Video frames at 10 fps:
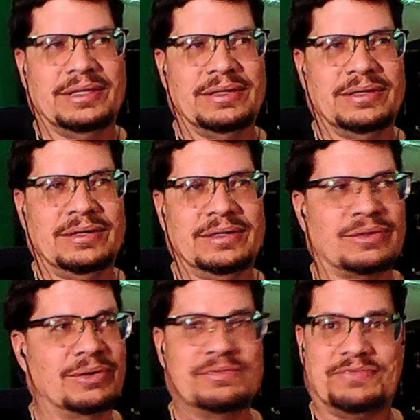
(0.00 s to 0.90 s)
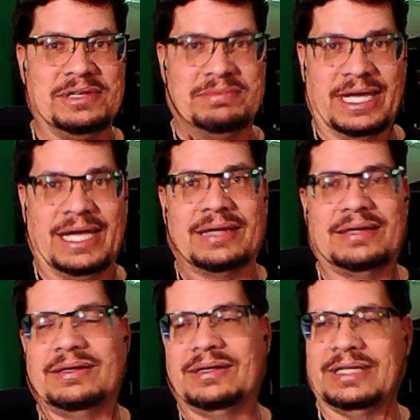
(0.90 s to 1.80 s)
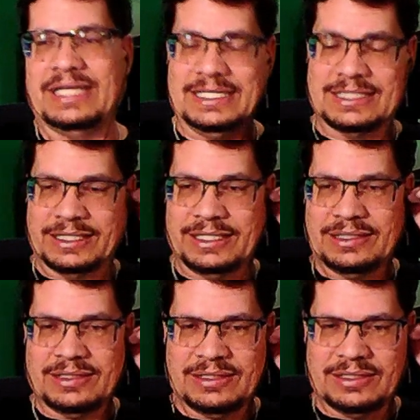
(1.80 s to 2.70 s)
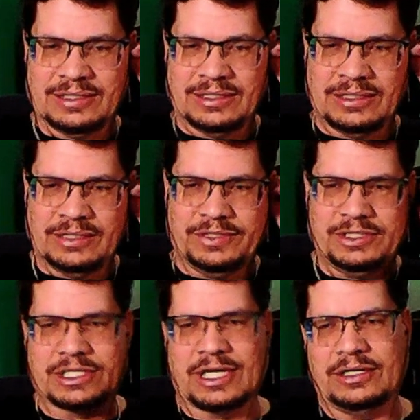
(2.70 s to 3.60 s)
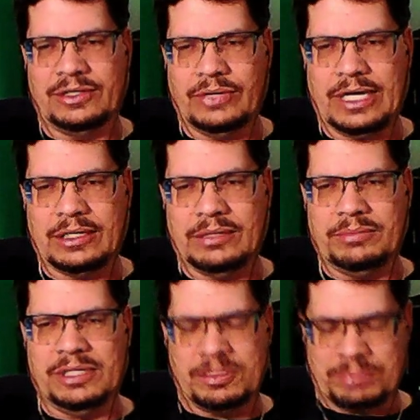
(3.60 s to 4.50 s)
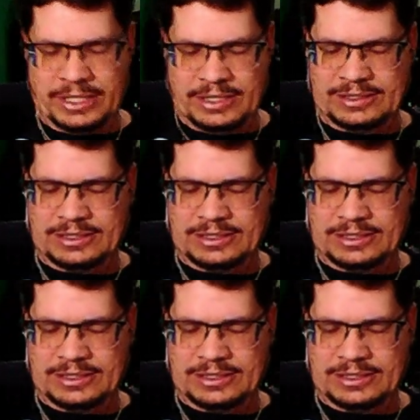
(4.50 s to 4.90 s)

It's going to feed back easily. If you just kind of know how to manipulate the